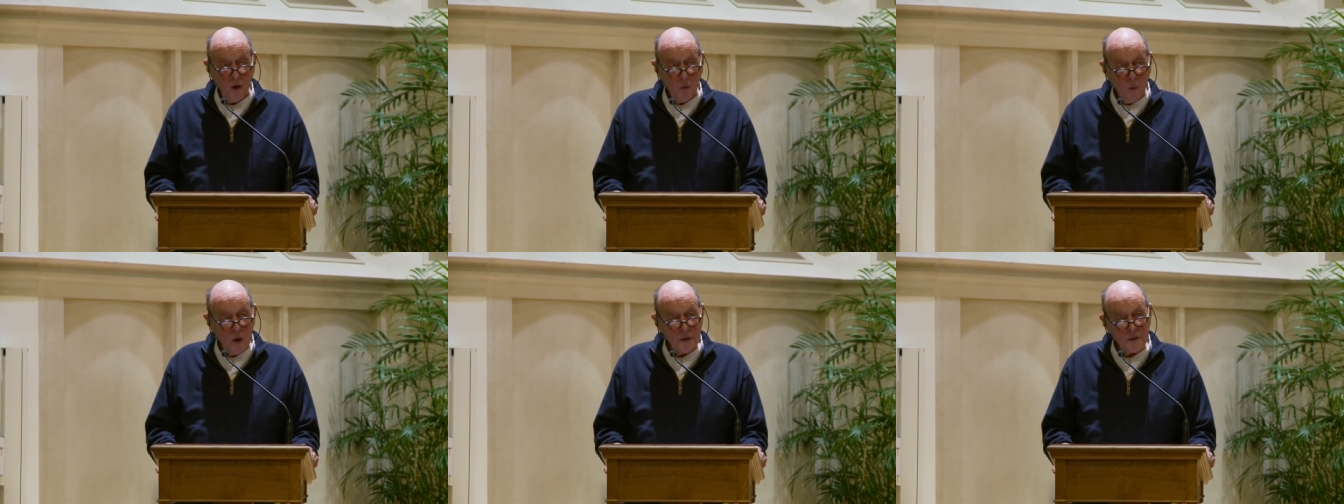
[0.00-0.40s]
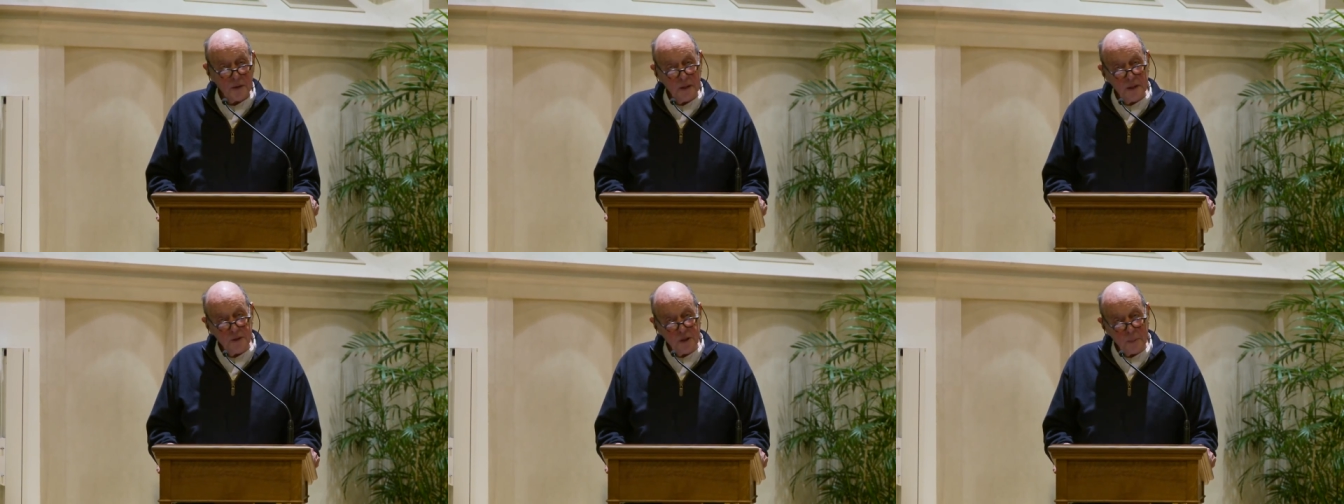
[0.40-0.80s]

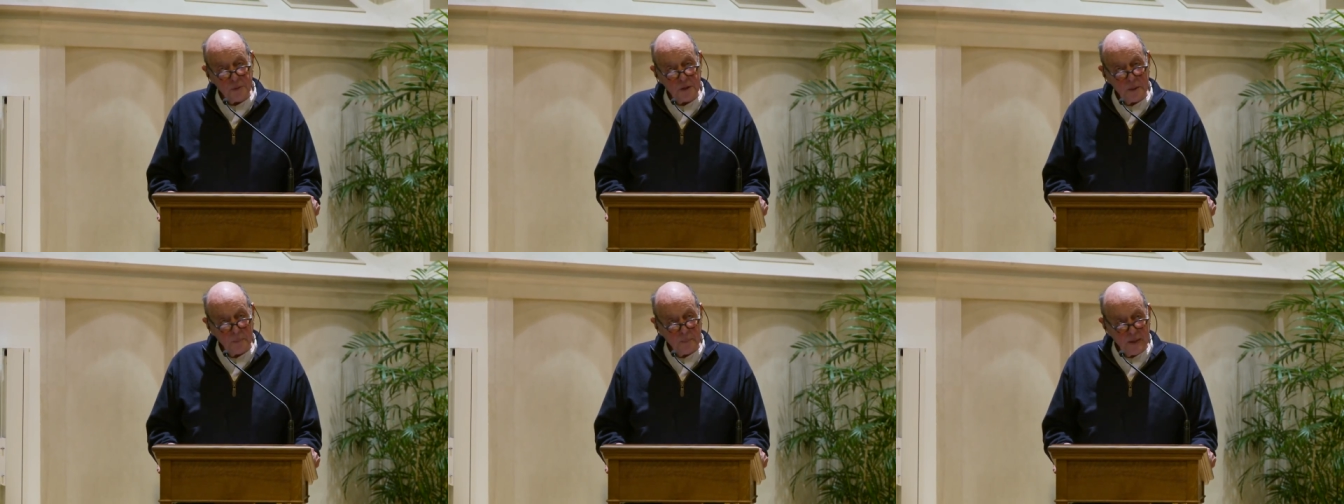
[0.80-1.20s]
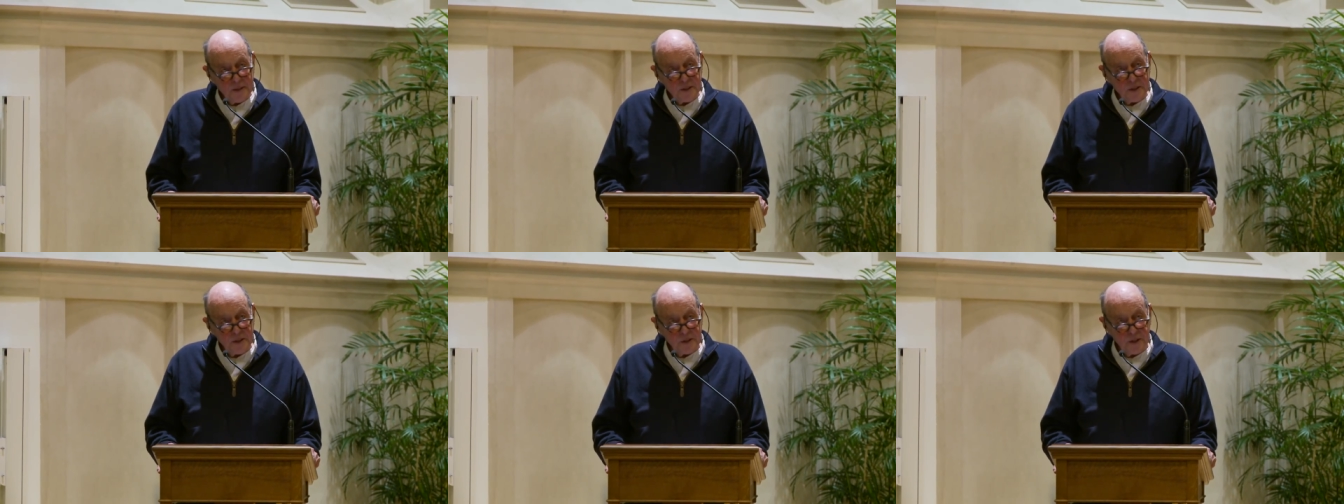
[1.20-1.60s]
what Egyptian
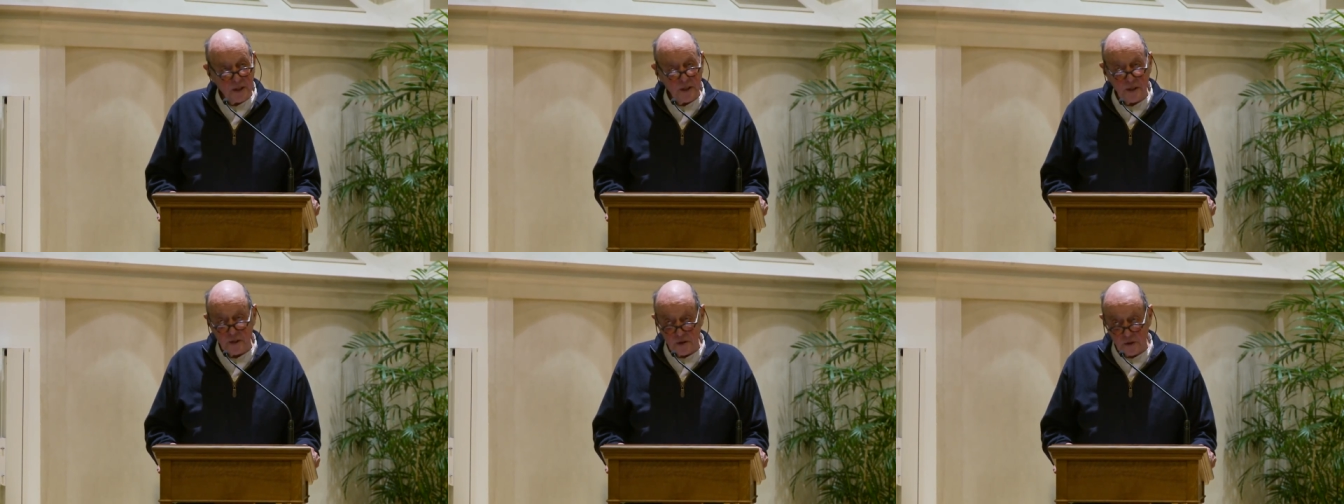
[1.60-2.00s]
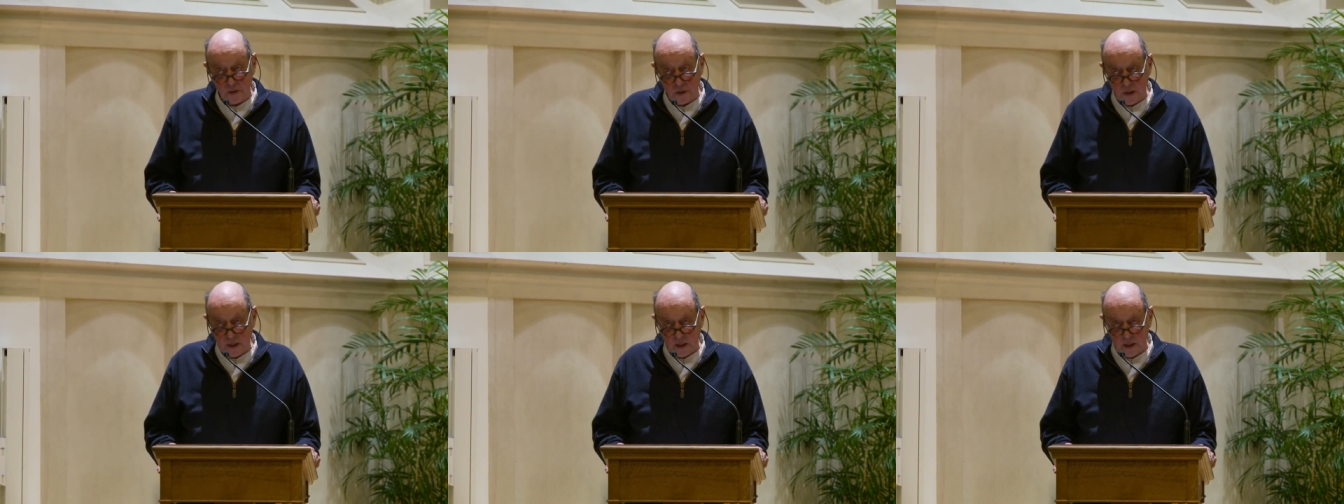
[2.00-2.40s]
peasants did
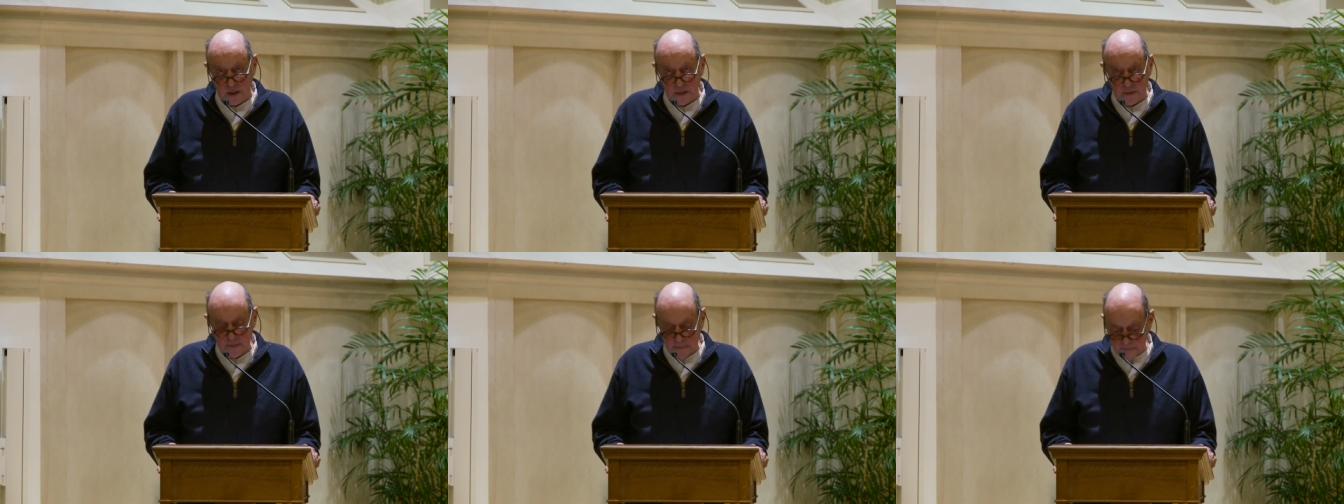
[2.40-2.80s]
historically